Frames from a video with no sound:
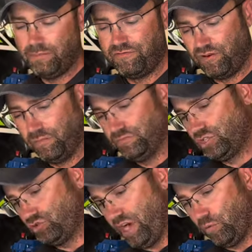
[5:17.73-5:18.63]
from
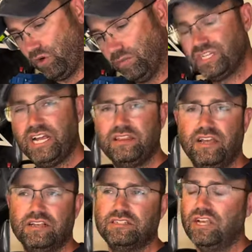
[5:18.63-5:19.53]
straight worms like
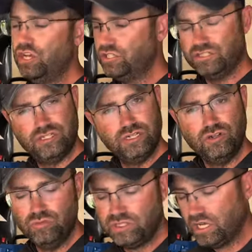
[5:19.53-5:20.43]
this, to
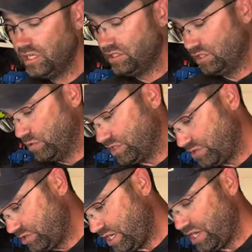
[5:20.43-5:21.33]
tubes, to
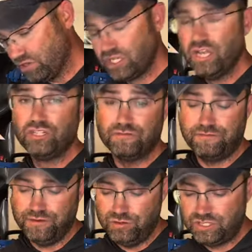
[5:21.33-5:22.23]
twister tails, to
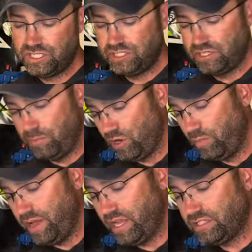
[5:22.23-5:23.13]
flukes, to minnow
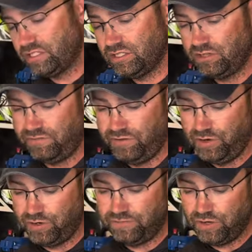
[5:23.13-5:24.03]
baits,
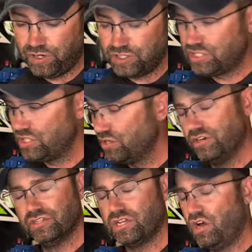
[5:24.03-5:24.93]
to flirts. There
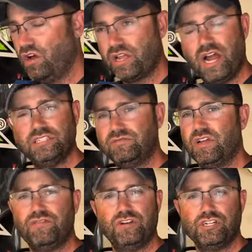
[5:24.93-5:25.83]
is all kinds of
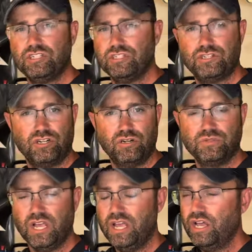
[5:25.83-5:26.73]
definitions and
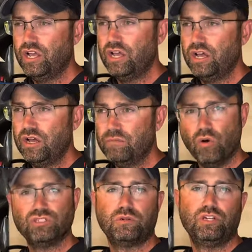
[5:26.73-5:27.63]
terms.
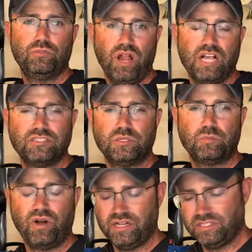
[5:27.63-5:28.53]
Most plastics
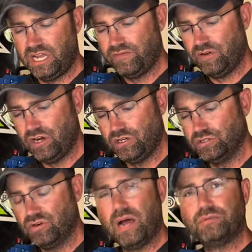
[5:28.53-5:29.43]
brands have a good
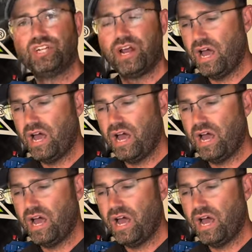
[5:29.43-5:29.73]
drop shot